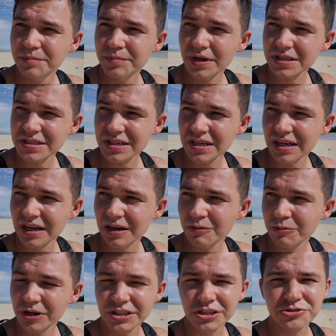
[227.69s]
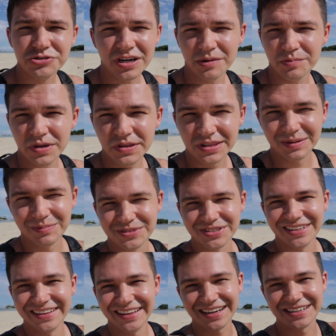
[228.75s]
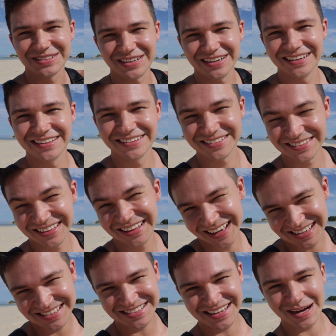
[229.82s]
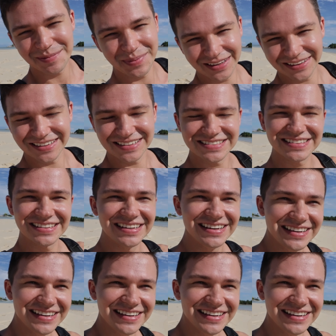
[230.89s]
But uh, we're gonna try to beat them to the next stop, to the next stop at least.